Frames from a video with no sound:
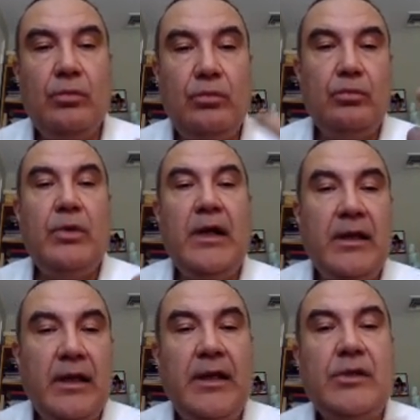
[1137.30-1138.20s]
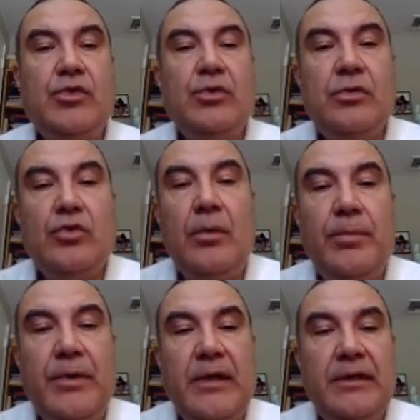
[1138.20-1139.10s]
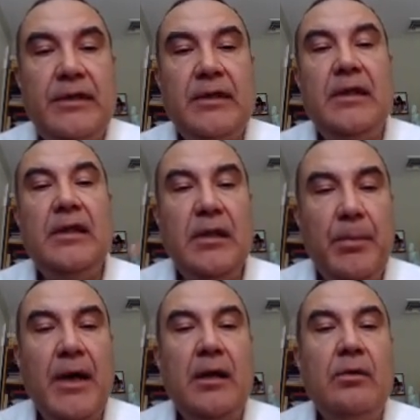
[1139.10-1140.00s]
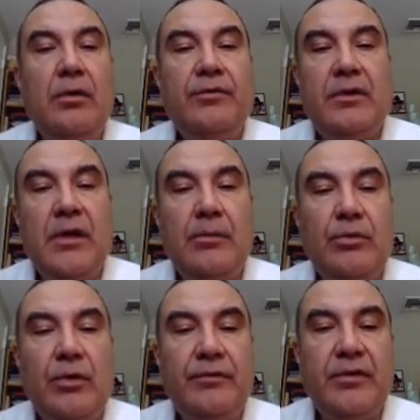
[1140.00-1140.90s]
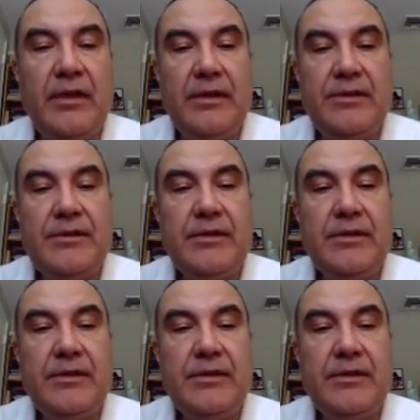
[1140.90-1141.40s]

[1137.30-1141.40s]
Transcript: when NXU is operating, independent of the number of threads,